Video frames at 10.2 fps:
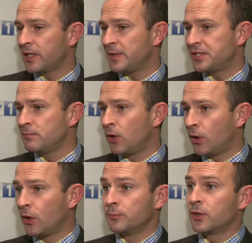commission more
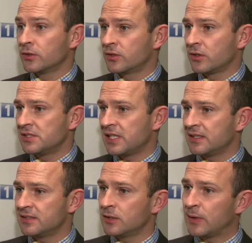homegrown
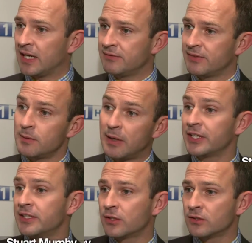content than we have
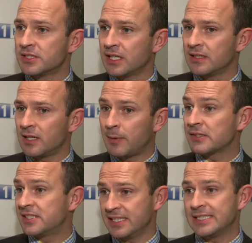American content. About
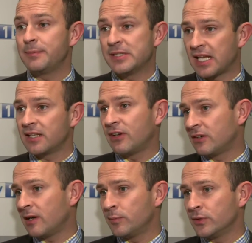60% of our
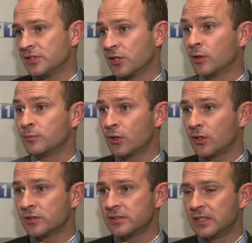output is
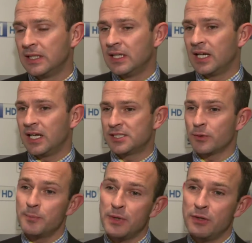homegrown. Uh, so we're
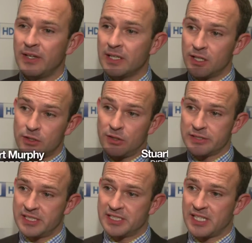moving across
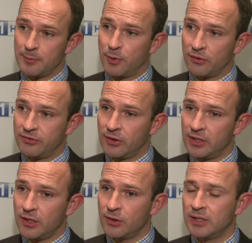the Sky
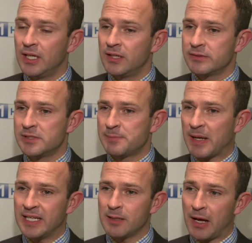portfolio from
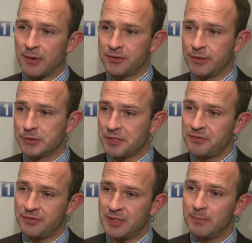spending about
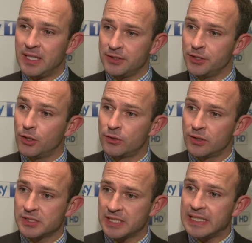350 million
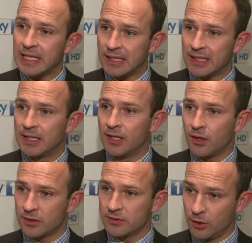euros a year
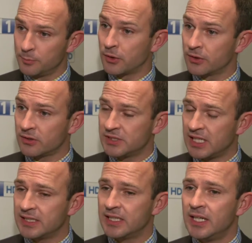on homegrown content